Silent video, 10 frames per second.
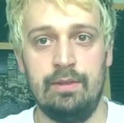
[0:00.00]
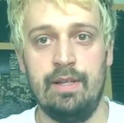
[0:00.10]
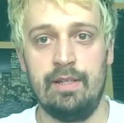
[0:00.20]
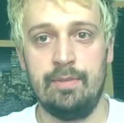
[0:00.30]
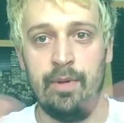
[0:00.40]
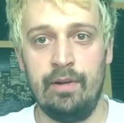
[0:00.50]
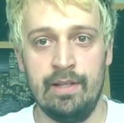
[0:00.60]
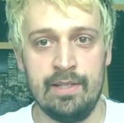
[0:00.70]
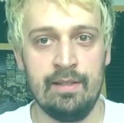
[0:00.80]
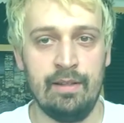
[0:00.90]

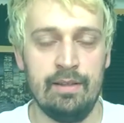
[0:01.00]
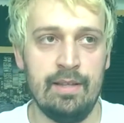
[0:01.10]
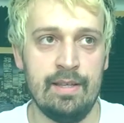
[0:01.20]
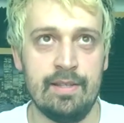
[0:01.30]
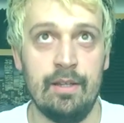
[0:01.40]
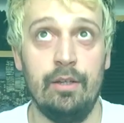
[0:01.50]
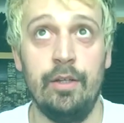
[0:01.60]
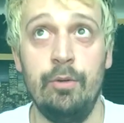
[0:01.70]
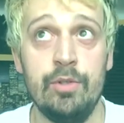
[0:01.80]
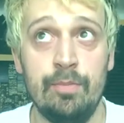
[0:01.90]
experiencing this
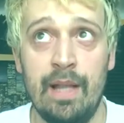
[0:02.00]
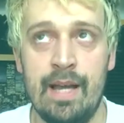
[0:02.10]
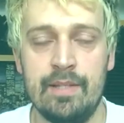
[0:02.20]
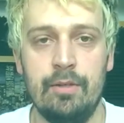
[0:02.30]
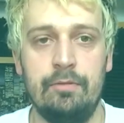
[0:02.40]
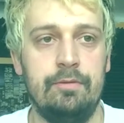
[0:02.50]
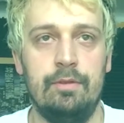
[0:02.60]
huge blast of,